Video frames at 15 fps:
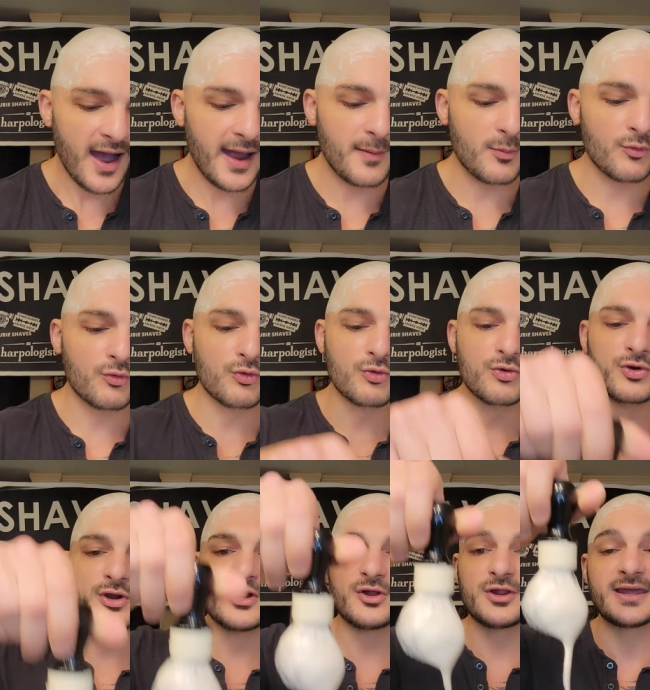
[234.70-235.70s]
I'm
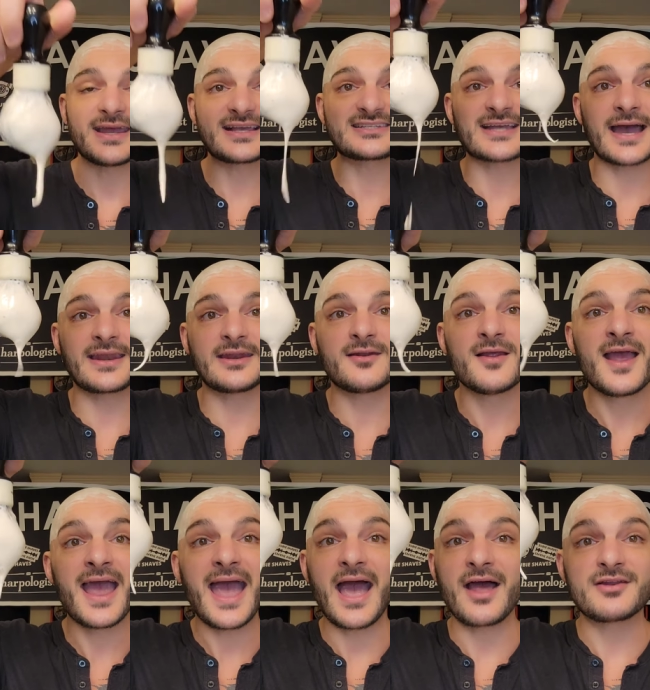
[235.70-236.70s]
really excited.
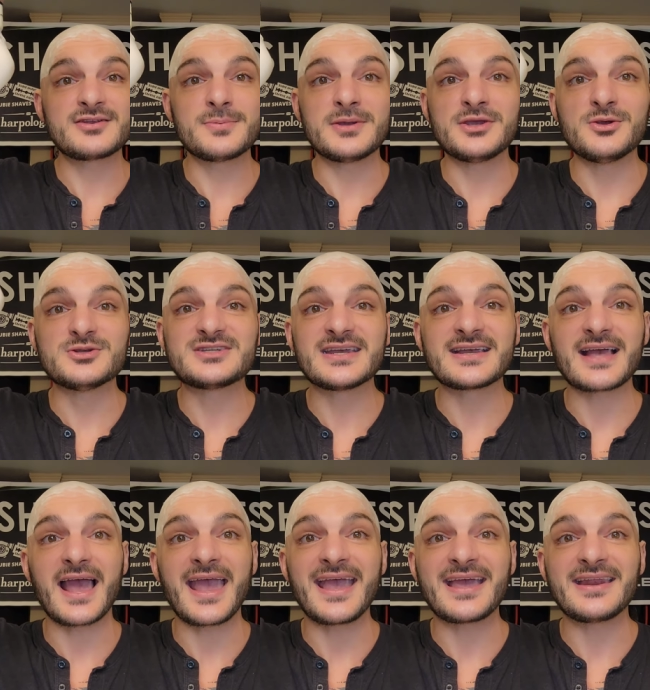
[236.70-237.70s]
And should be using
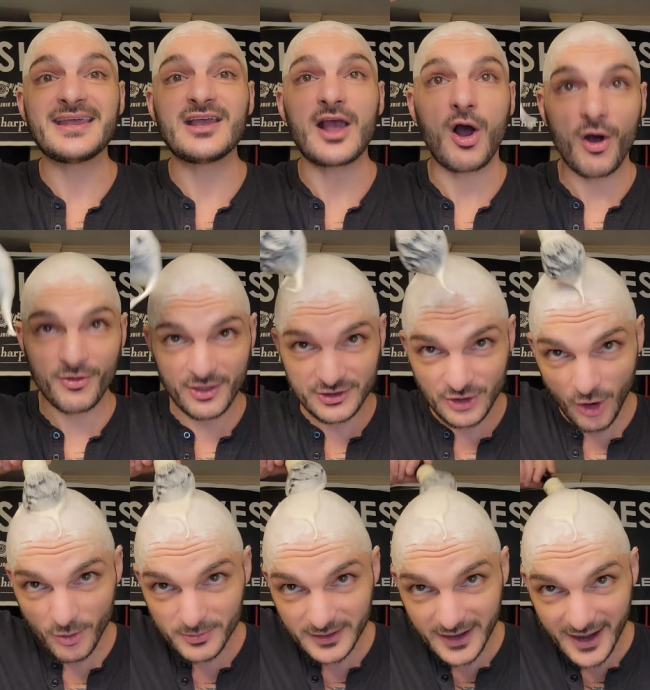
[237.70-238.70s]
A&E on the
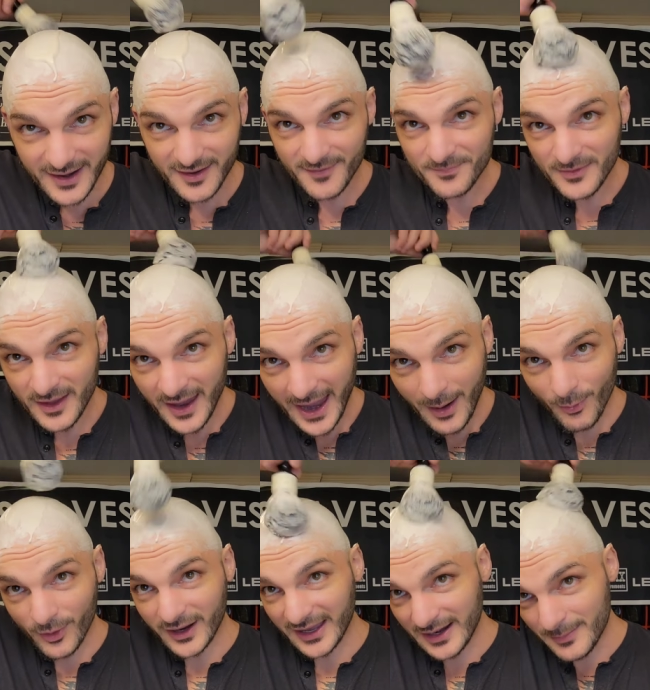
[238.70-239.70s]
dome today. And
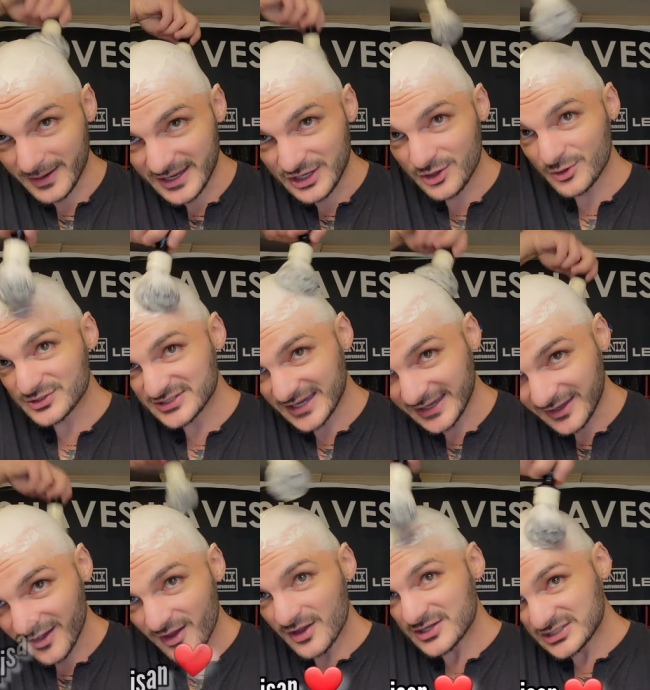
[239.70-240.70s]
we're going to be
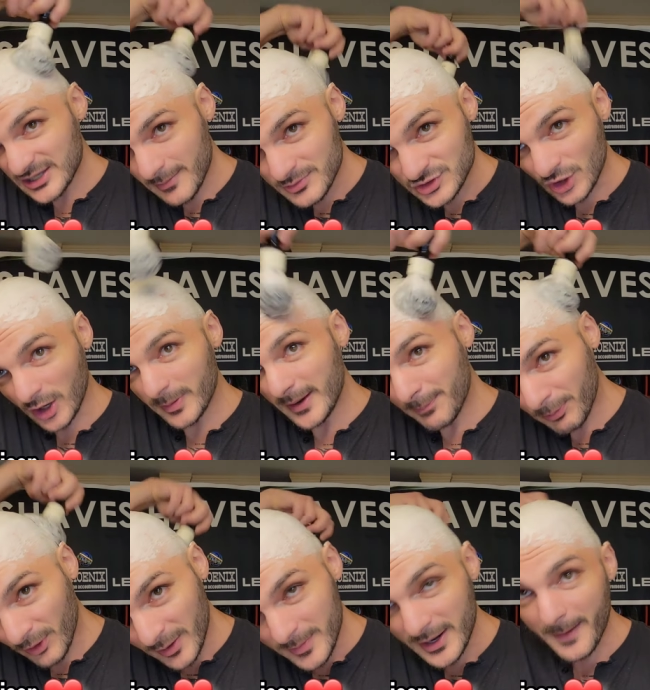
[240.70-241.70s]
using some Derby
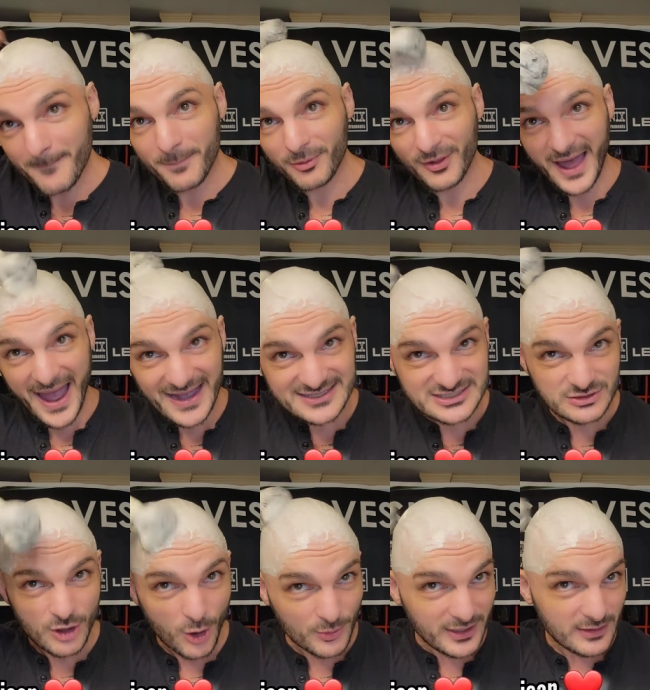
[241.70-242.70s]
Premium Blacks
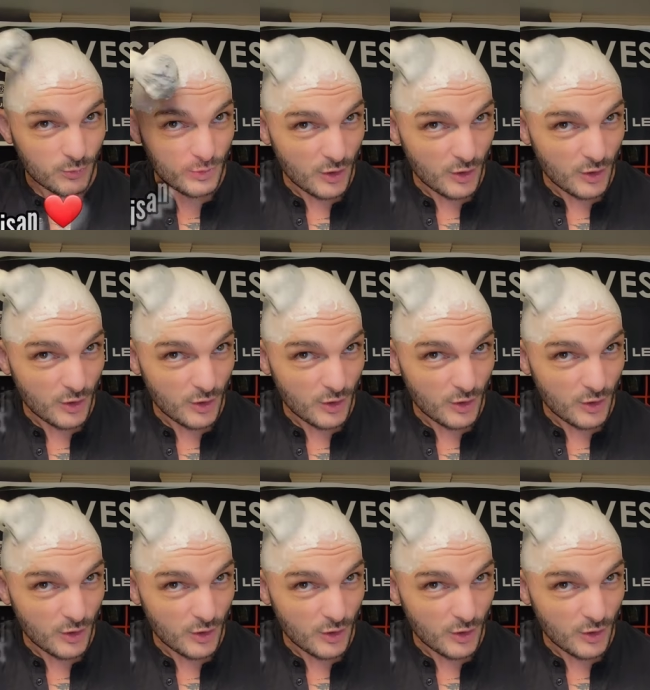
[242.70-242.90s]
loaded.